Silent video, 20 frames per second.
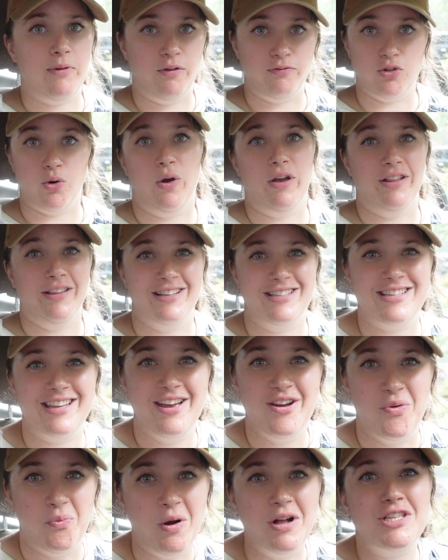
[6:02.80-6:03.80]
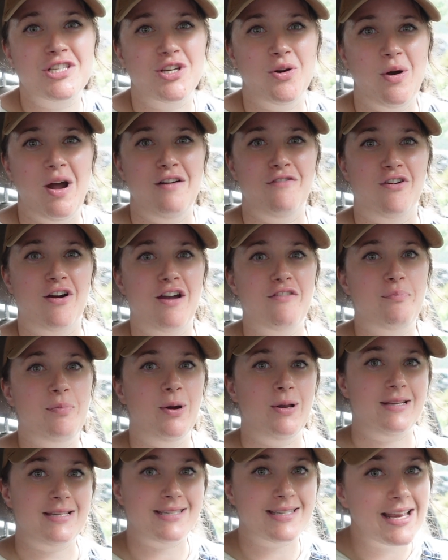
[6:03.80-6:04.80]
of toilets whatsoever. I've
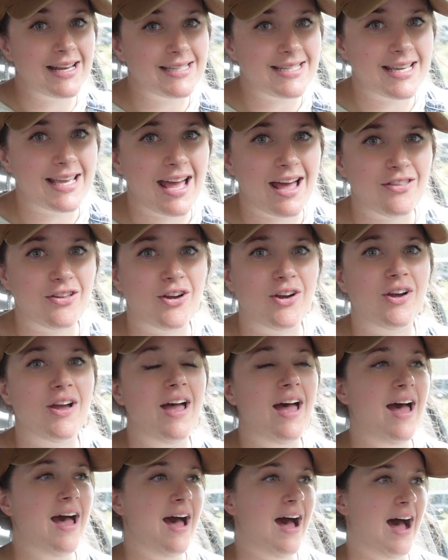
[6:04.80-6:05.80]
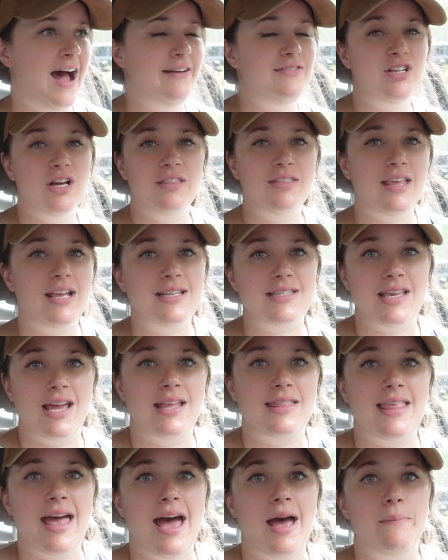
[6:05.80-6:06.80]
put a sink together. I've done things
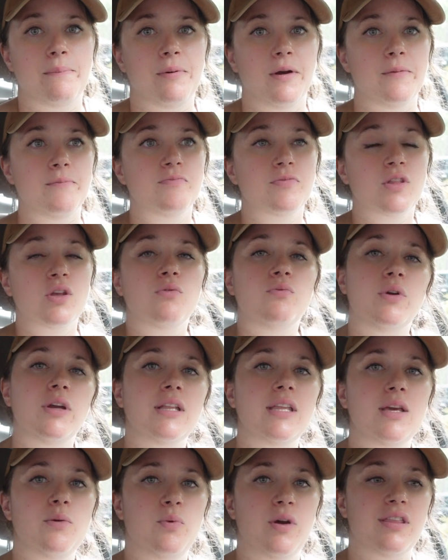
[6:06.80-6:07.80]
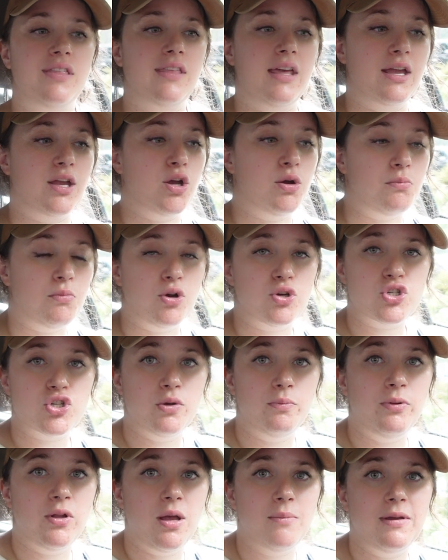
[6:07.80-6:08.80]
like that. But really with like
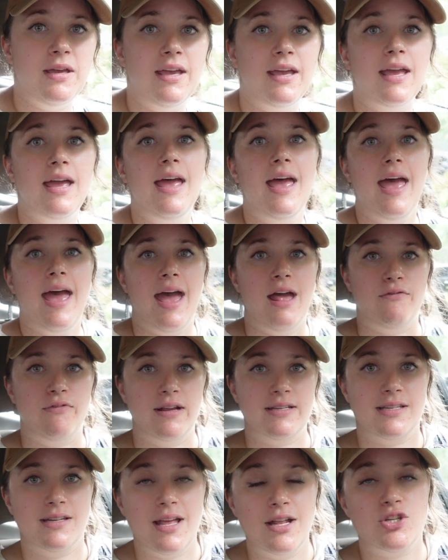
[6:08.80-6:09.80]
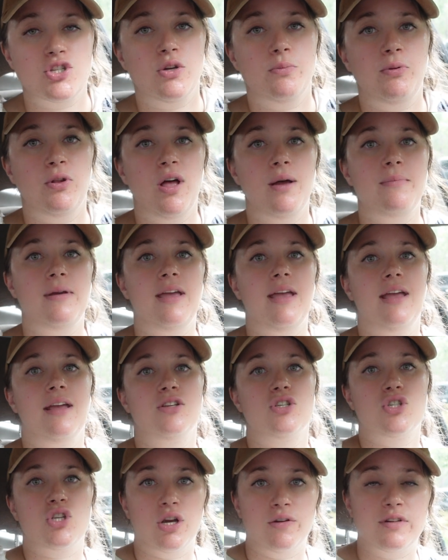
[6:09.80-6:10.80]
commercial plumbing and residential plumbing,
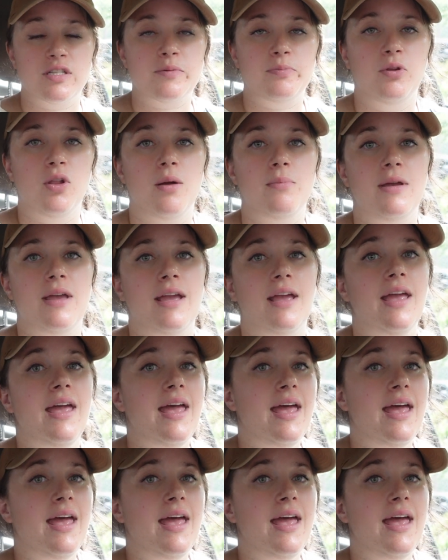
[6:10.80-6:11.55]
service plumbing,